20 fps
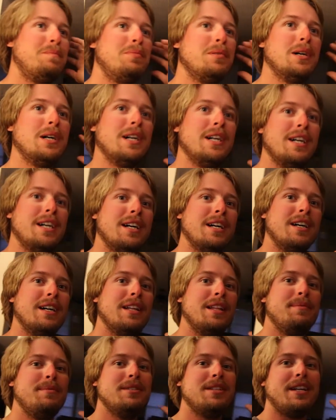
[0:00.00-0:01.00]

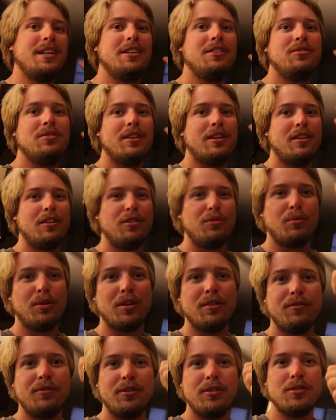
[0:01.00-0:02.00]
But that means I could do that
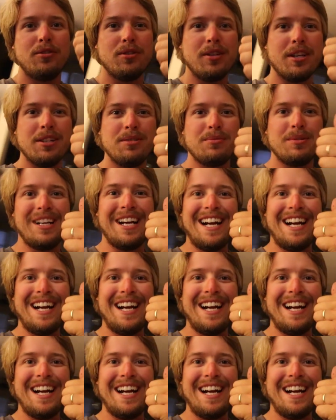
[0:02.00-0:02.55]
underwater footage you guys were